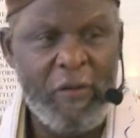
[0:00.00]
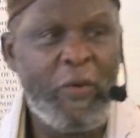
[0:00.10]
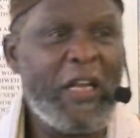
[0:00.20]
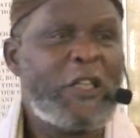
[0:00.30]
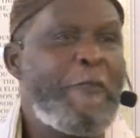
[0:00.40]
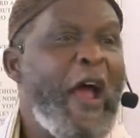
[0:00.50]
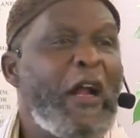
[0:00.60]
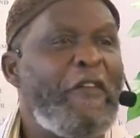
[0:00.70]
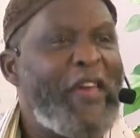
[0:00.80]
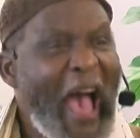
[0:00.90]
When the
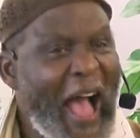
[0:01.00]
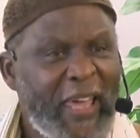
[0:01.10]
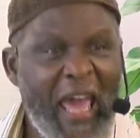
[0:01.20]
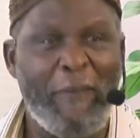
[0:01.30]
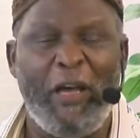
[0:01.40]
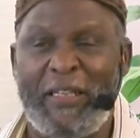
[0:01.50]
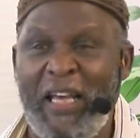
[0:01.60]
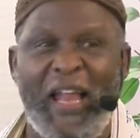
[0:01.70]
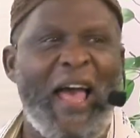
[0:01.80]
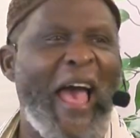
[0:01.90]
Spirit of Yah came
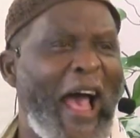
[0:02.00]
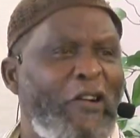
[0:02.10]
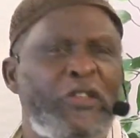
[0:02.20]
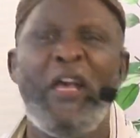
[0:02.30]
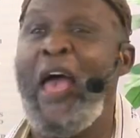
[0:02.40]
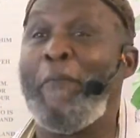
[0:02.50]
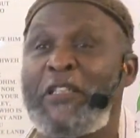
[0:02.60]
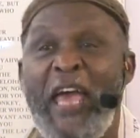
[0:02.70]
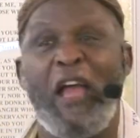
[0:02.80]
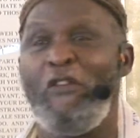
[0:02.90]
into the house, I'm going
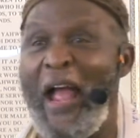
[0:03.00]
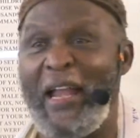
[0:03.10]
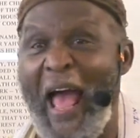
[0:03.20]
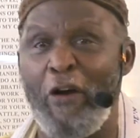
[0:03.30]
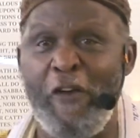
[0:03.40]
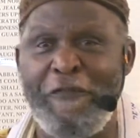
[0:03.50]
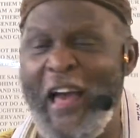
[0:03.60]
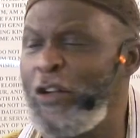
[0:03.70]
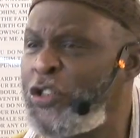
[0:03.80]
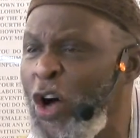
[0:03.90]
to tell you right now, it
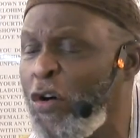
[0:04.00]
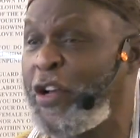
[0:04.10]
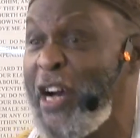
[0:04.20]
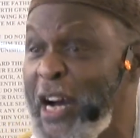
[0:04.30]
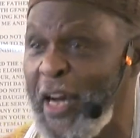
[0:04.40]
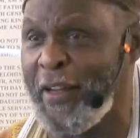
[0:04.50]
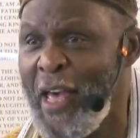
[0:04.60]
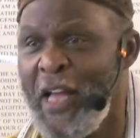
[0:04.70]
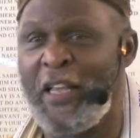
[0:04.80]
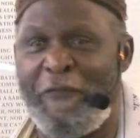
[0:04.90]
felt so good
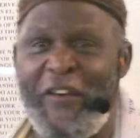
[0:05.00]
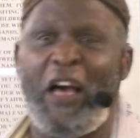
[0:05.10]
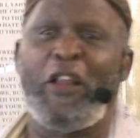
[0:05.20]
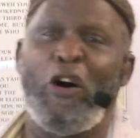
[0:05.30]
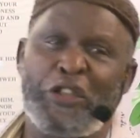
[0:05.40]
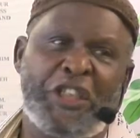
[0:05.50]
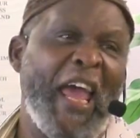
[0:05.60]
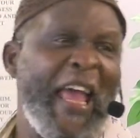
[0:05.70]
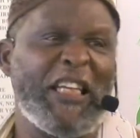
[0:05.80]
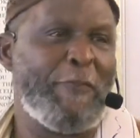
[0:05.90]
to feel those
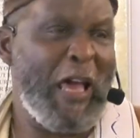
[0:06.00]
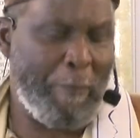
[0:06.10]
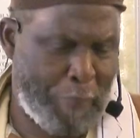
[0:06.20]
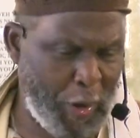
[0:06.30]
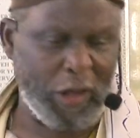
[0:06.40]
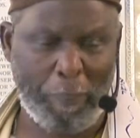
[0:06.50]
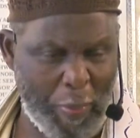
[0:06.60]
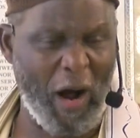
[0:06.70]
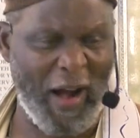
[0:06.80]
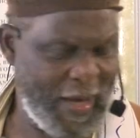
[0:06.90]
chains being pulled
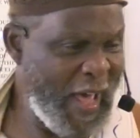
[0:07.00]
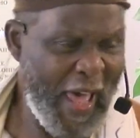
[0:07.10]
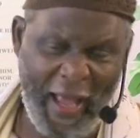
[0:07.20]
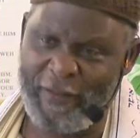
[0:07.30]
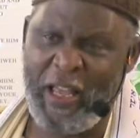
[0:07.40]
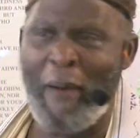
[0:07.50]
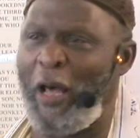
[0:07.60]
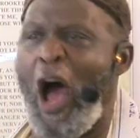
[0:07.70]
apart and coming